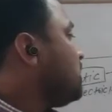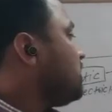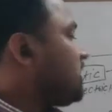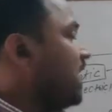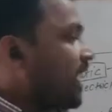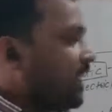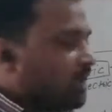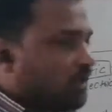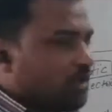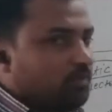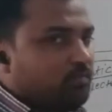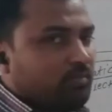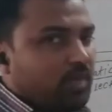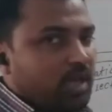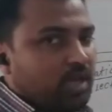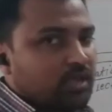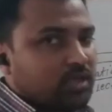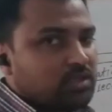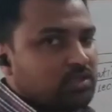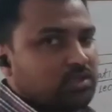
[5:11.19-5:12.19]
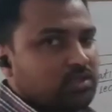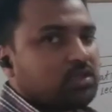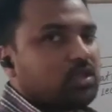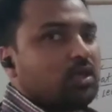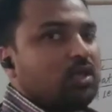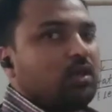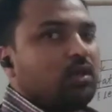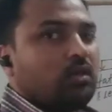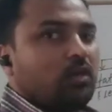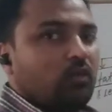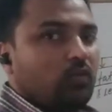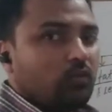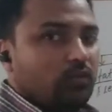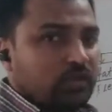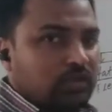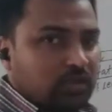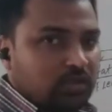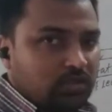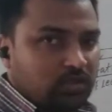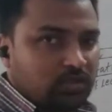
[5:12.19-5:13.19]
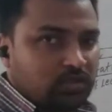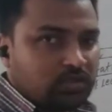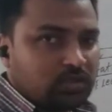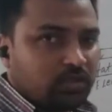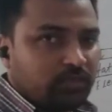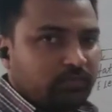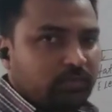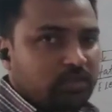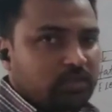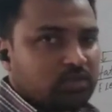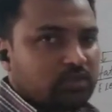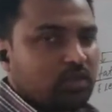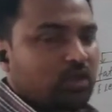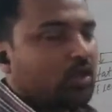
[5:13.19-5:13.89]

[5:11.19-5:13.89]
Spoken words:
That imbalance within the surface